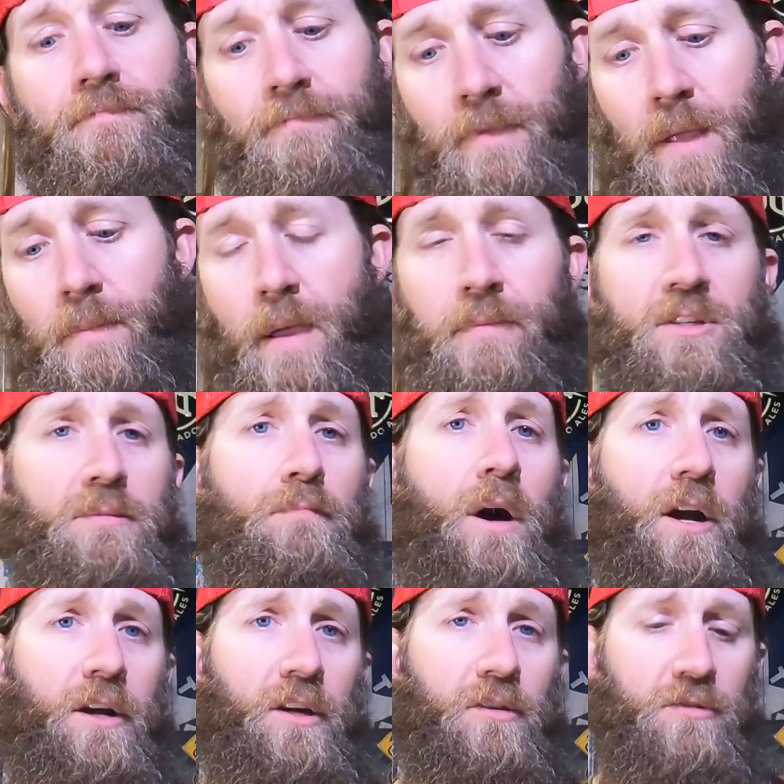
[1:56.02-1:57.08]
and maybe some
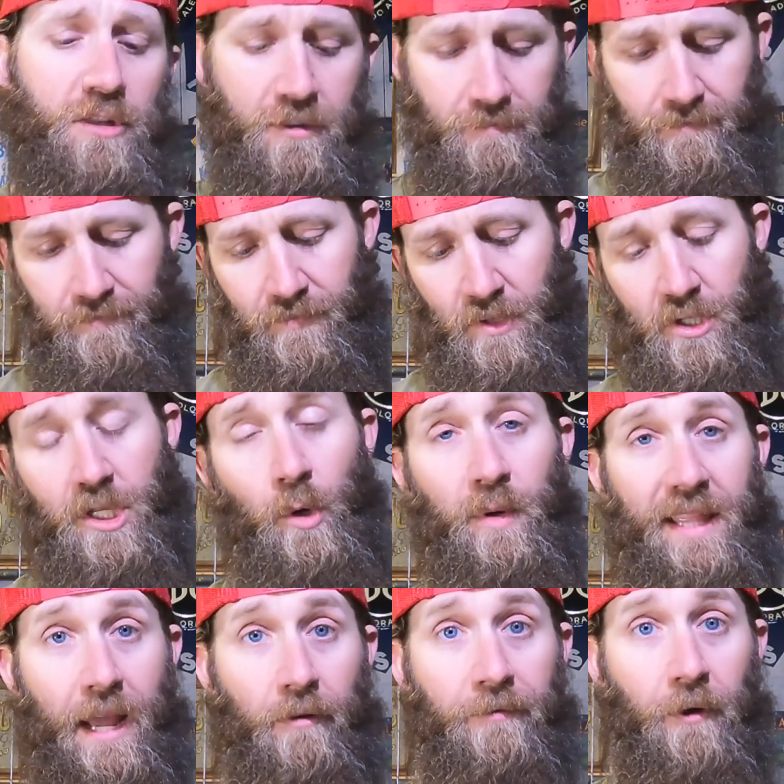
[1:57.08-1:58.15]
bongos. So
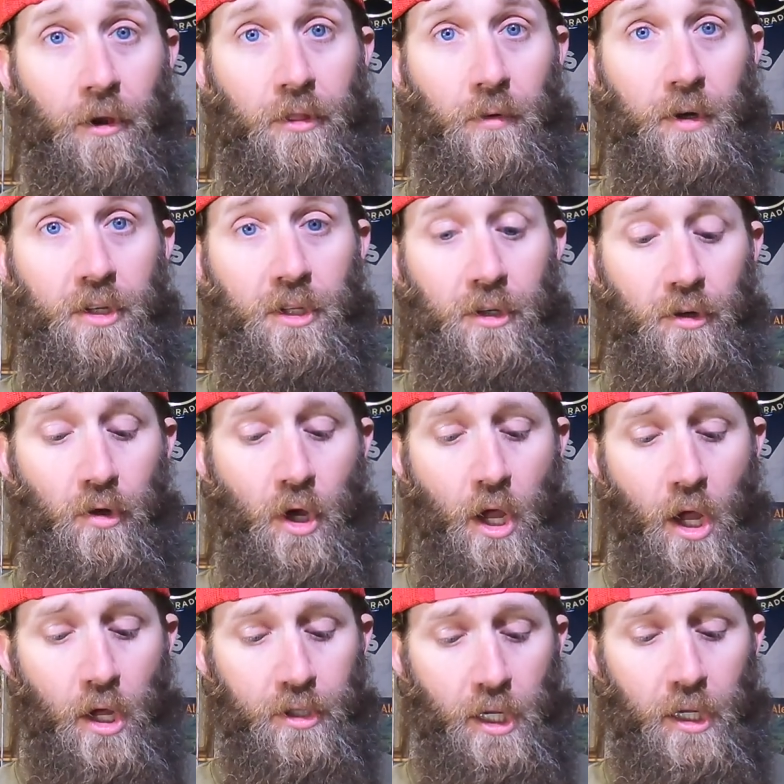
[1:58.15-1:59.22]
without further ado,
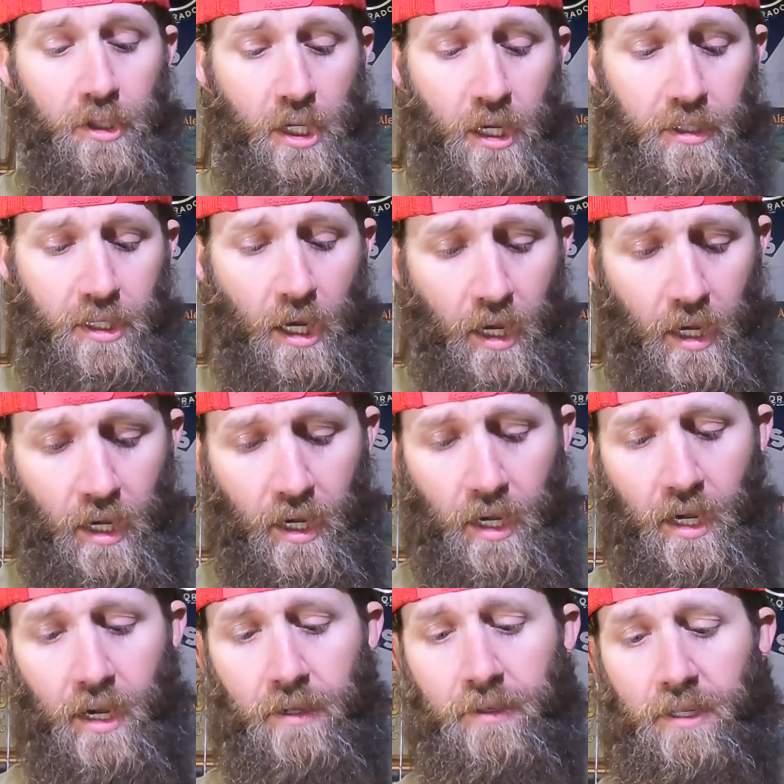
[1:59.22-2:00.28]
dun dun
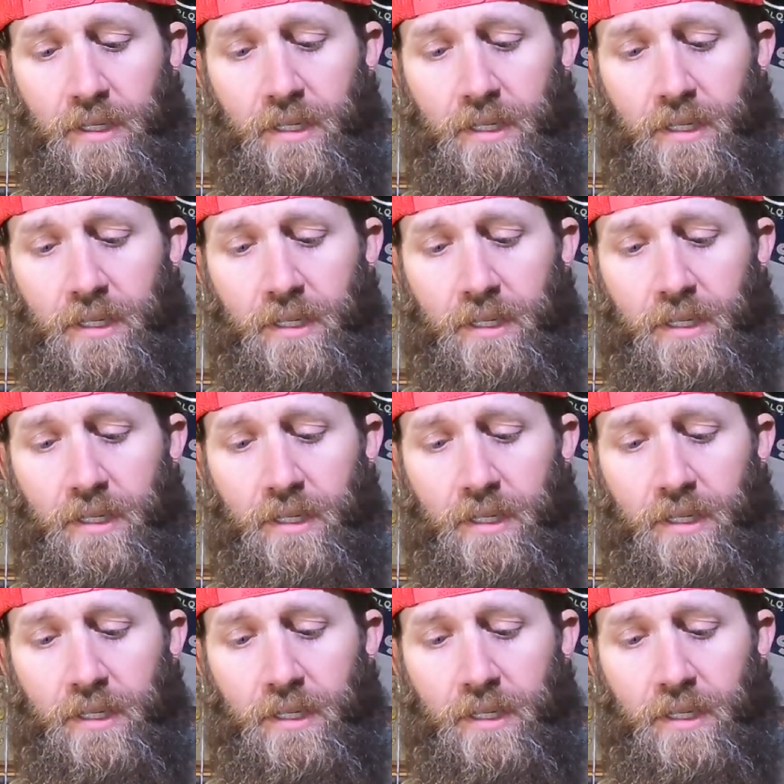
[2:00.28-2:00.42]
dun,